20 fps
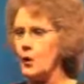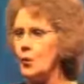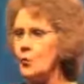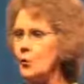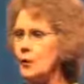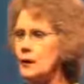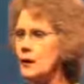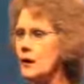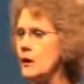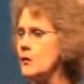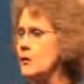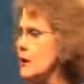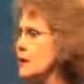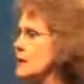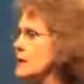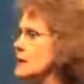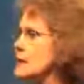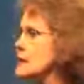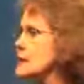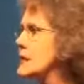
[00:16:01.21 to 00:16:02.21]
We know
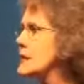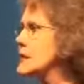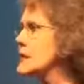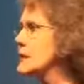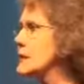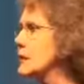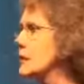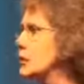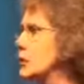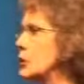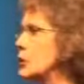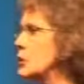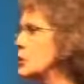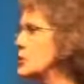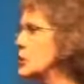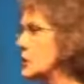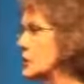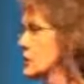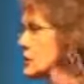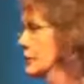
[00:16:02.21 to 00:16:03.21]
that this doesn't include
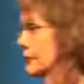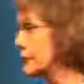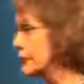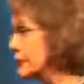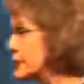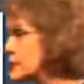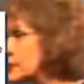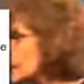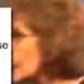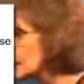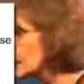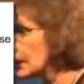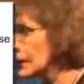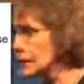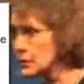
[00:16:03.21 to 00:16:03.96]
just the physical